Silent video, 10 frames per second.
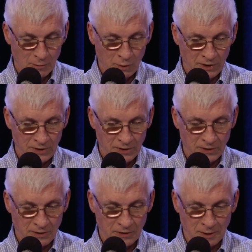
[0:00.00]
Religion
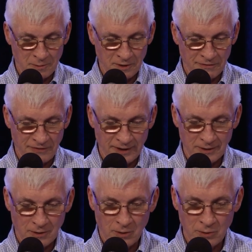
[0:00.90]
is going to be the
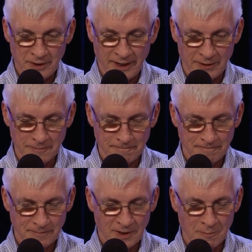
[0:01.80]
final holdout
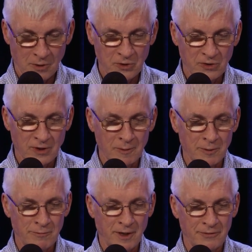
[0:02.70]
and most
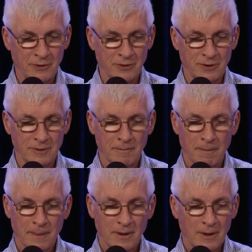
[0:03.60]
stubborn refuge.
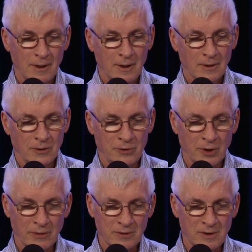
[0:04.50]

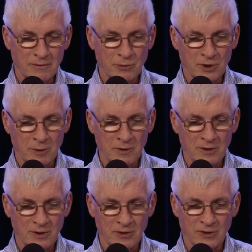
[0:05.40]
Conservative Christian
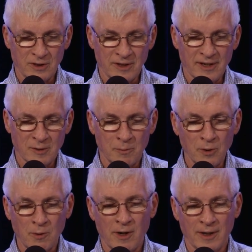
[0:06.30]
religion is the last
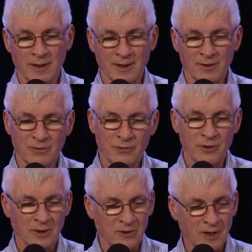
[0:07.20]
bulwark against
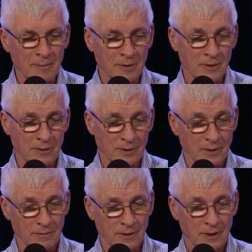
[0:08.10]
full acceptance
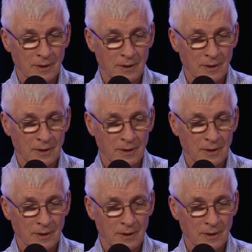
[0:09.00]
of